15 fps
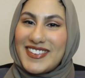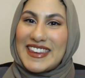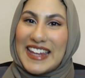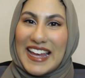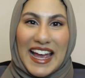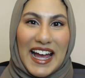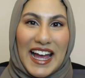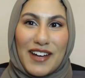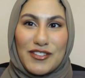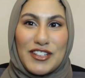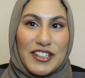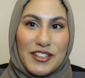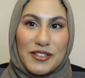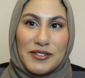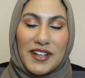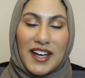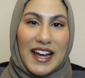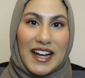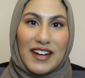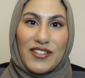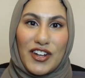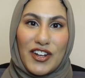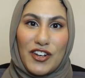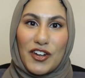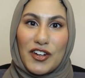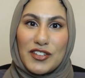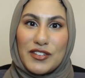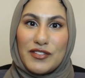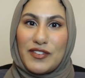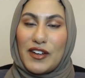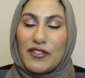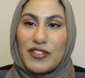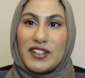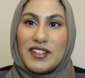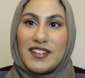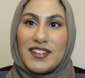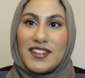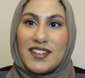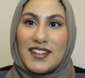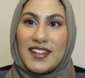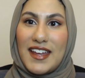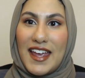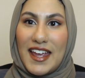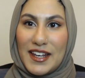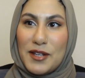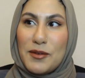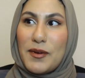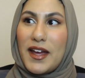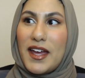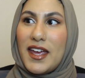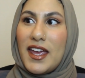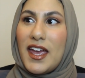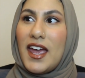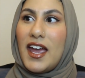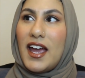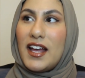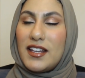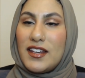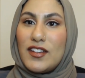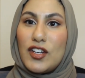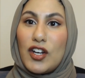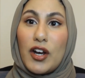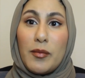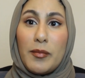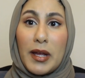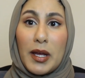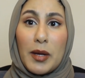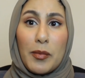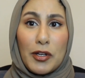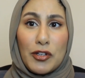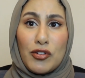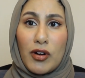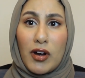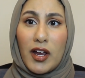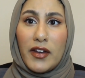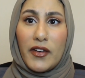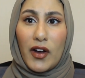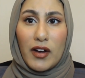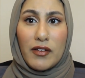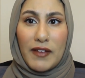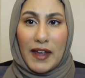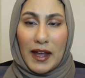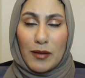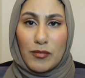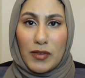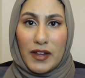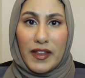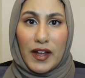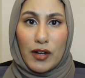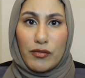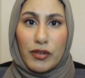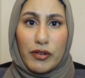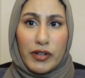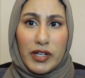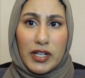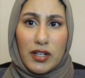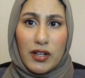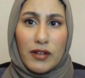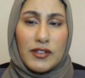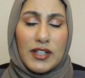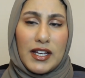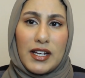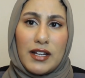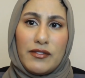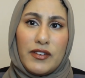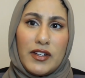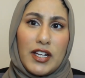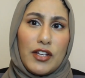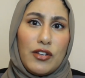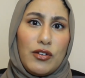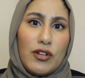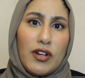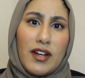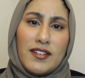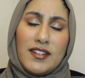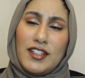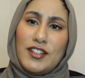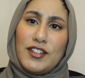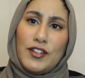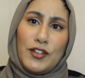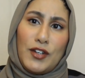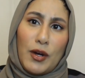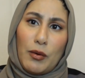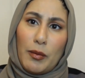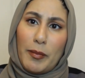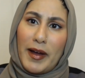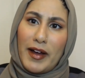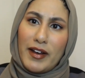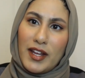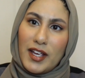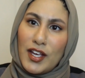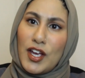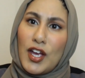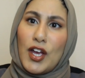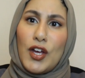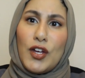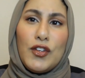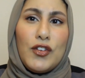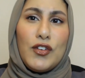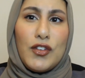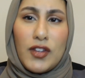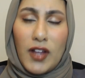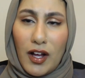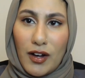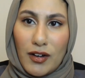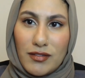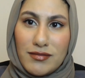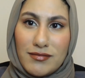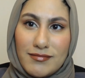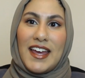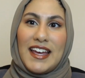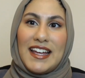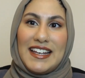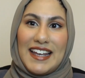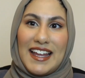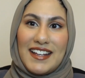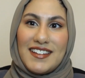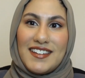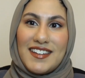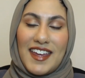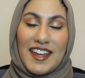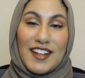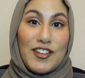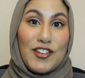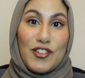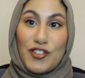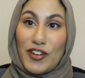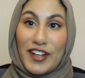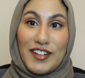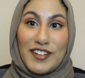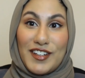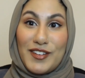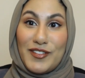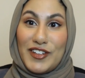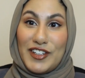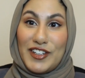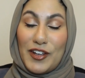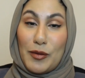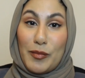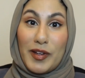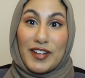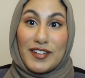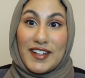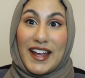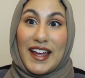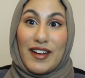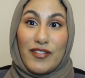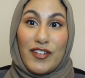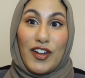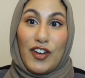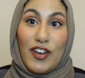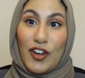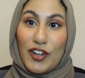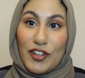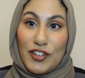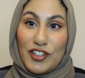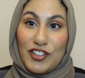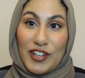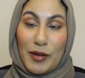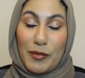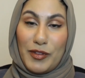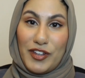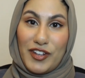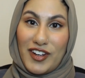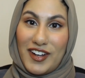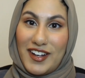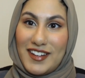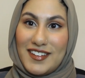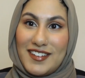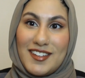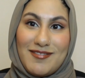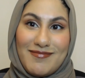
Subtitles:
I have to do it. I have a lot of favourites anyway, and there's a lot of makeup I tried off camera that I really loved it, and I feel like you guys need to know about it. So let's get straight into the video because I have a lot to share with you guys.